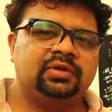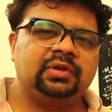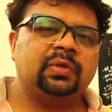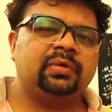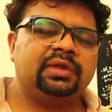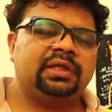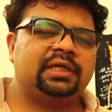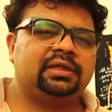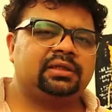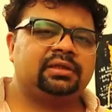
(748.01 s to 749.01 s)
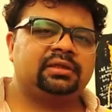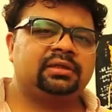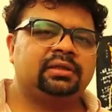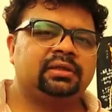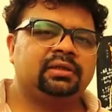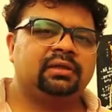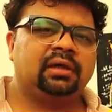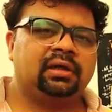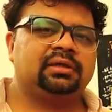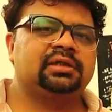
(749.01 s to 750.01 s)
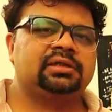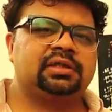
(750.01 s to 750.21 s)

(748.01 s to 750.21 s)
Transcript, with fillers: Don't let others